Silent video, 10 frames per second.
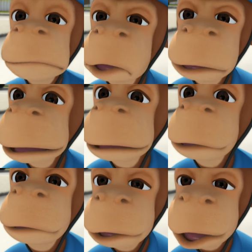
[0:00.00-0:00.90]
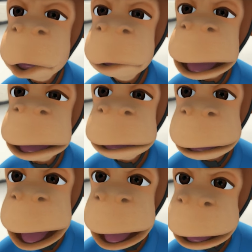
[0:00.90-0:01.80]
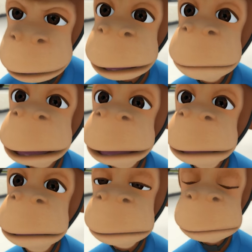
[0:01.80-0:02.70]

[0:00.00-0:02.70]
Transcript: But I didn't know that, did I, Kimmy?